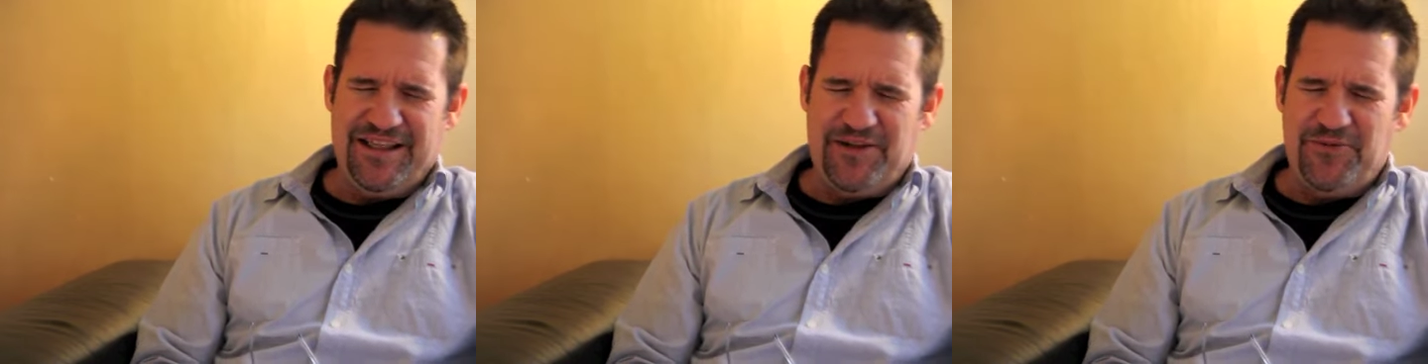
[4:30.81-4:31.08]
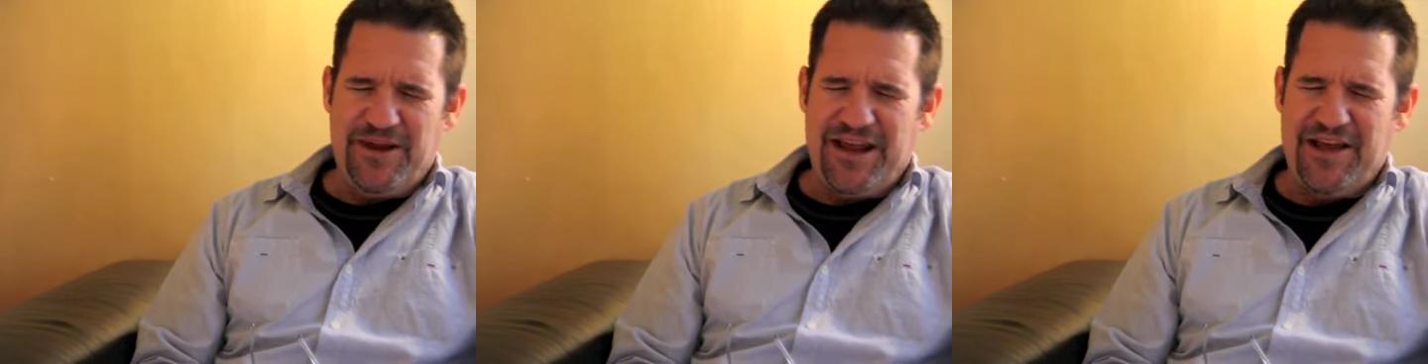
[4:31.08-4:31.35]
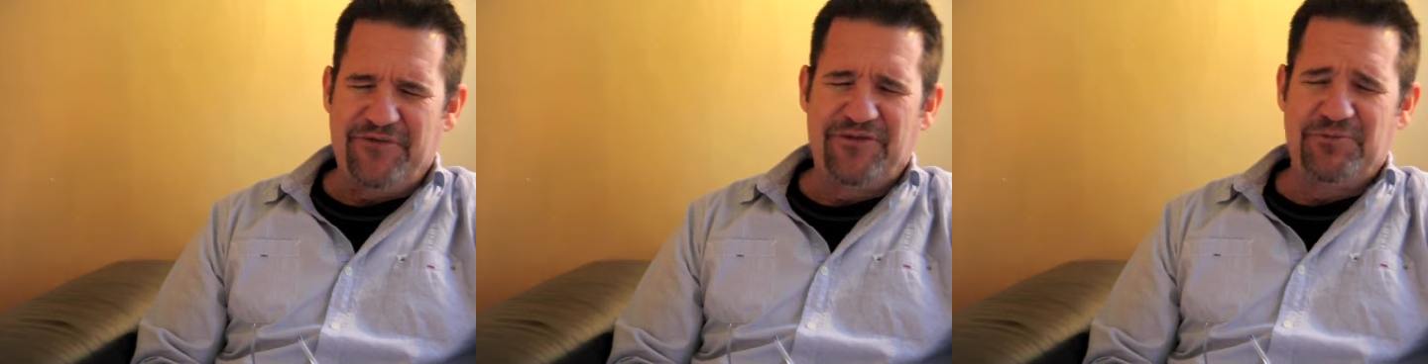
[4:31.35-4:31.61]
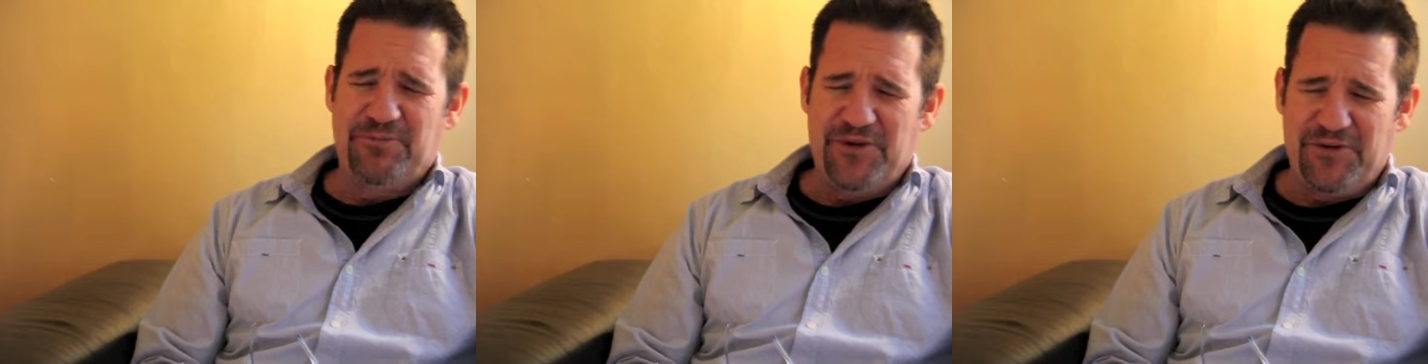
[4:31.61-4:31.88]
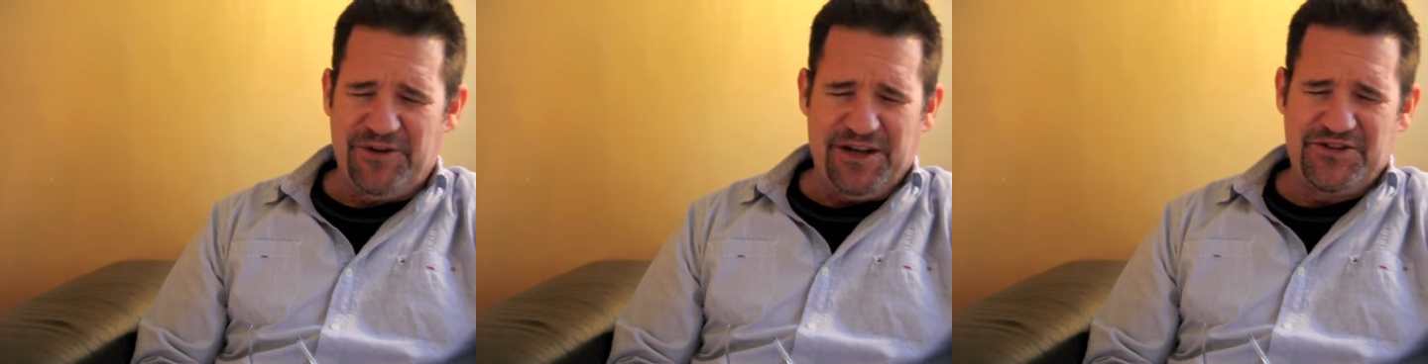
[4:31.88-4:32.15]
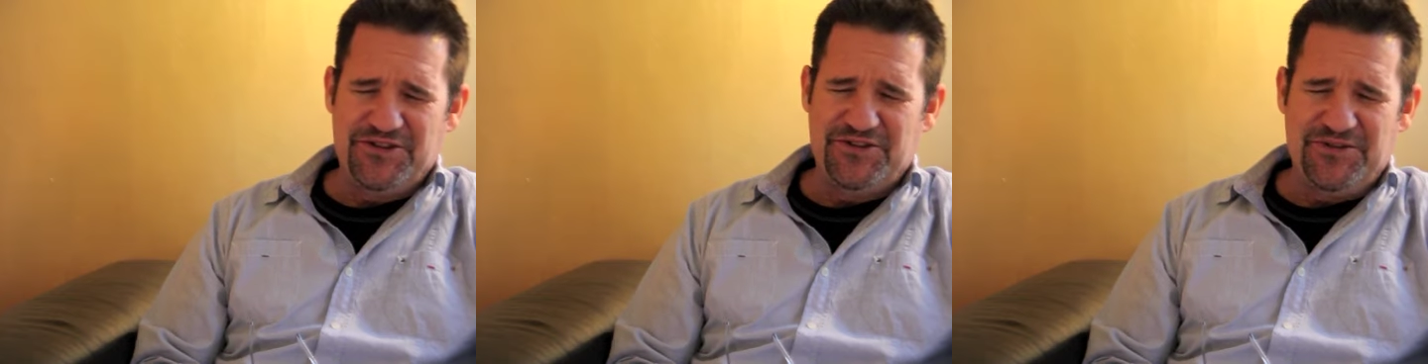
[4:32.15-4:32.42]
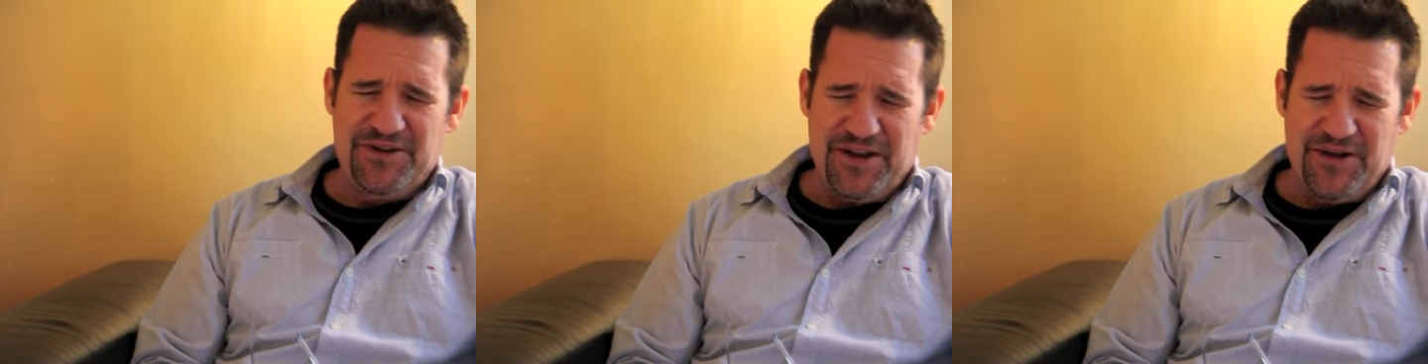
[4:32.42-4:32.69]
that we have the privilege
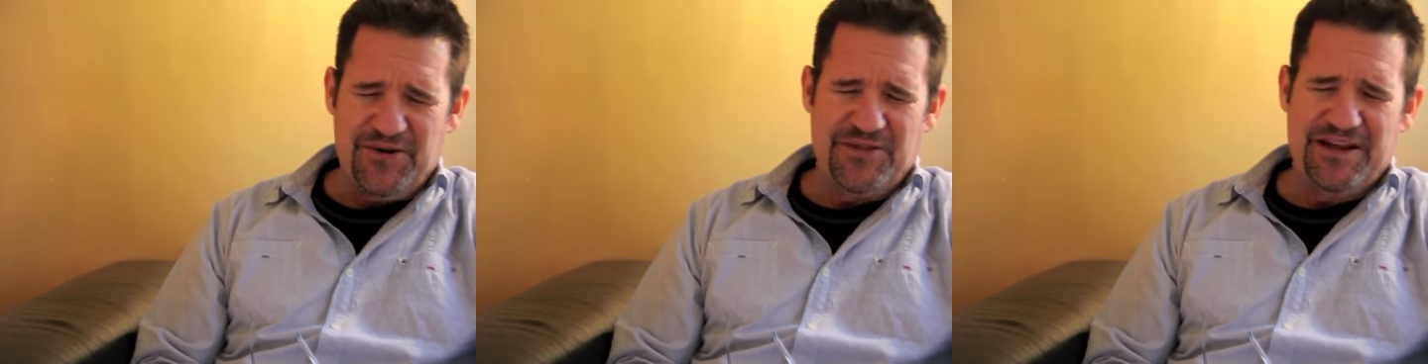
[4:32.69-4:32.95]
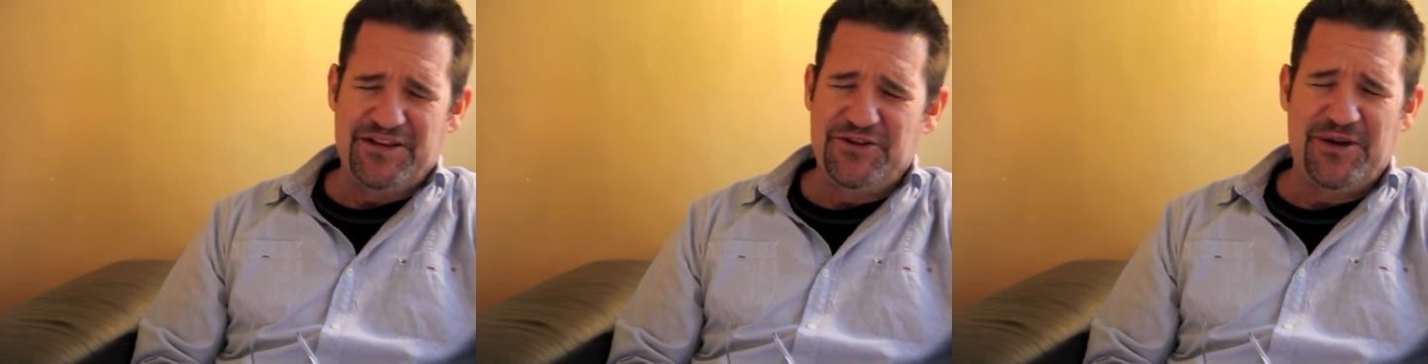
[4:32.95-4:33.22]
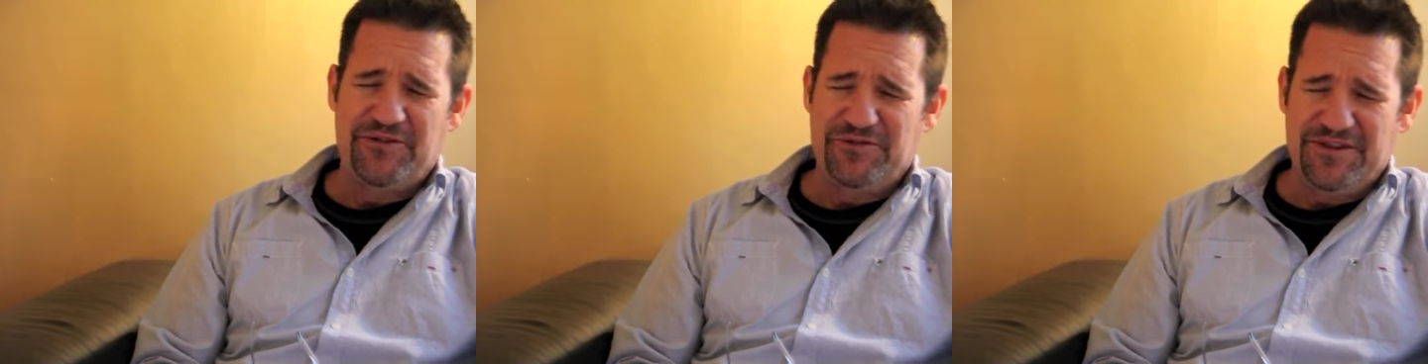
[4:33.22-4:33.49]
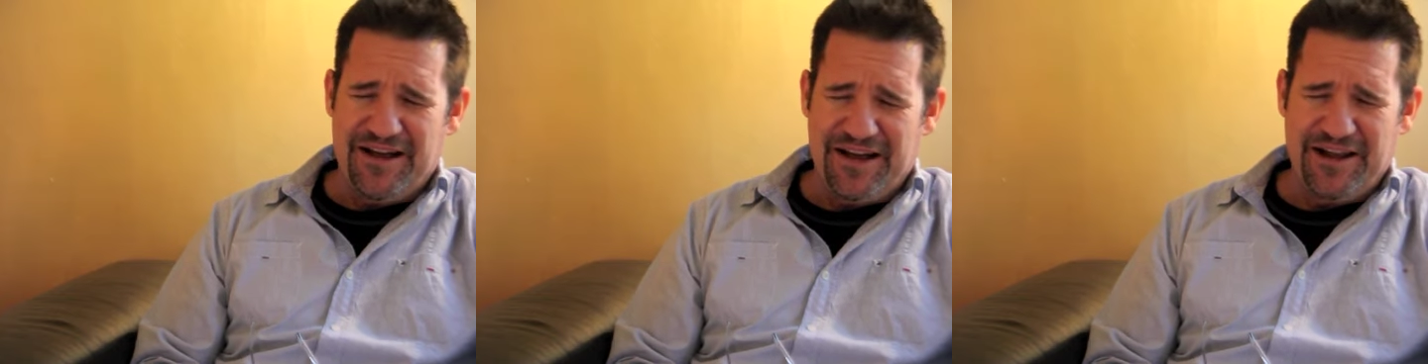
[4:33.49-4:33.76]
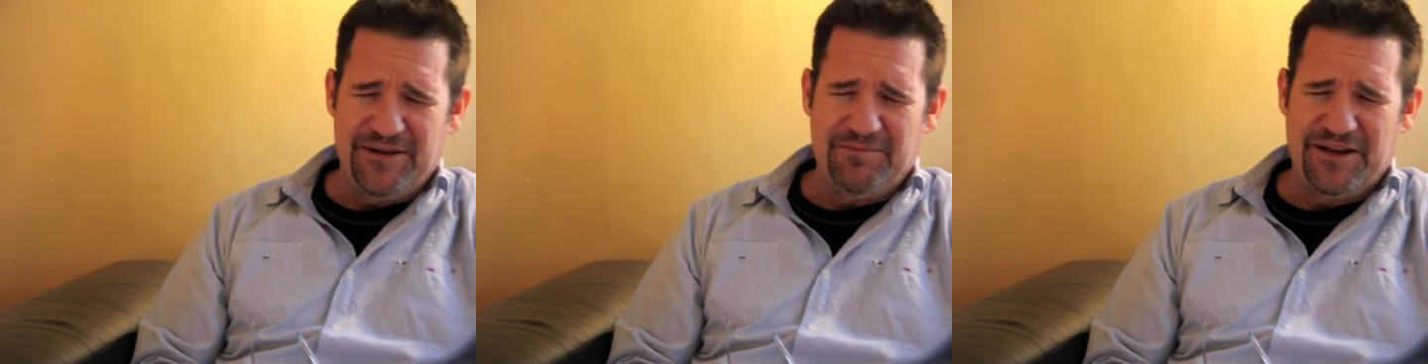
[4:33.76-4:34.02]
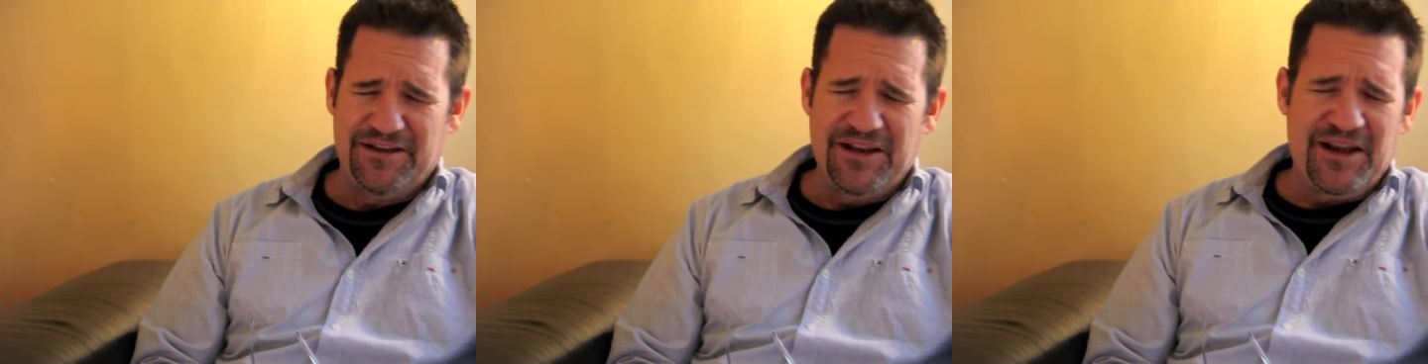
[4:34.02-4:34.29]
to know that you have died but